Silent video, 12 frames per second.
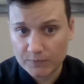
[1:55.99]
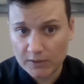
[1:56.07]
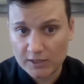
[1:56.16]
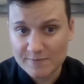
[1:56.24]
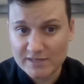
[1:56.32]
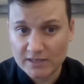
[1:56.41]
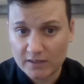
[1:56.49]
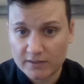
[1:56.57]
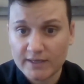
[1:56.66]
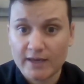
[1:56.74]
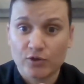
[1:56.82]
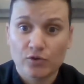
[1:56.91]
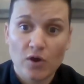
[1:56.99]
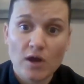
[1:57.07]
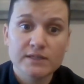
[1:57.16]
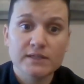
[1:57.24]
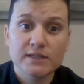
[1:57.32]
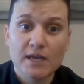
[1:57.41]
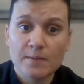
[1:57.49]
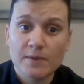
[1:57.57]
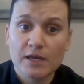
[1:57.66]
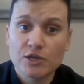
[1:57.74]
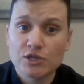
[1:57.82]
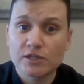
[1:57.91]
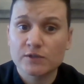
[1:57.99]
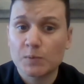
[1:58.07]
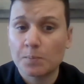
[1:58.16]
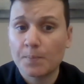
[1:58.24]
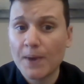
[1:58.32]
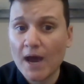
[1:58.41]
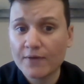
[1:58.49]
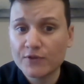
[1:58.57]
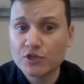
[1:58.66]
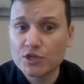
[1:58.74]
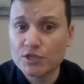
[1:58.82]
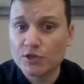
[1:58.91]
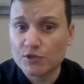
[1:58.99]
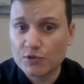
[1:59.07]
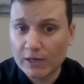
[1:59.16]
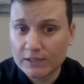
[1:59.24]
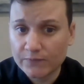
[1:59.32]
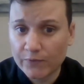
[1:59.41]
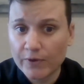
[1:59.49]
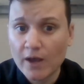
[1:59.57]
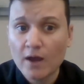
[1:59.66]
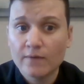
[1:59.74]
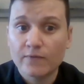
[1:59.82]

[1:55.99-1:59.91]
Okay, let me say that again. Cross-contamination is when pathogens are transferred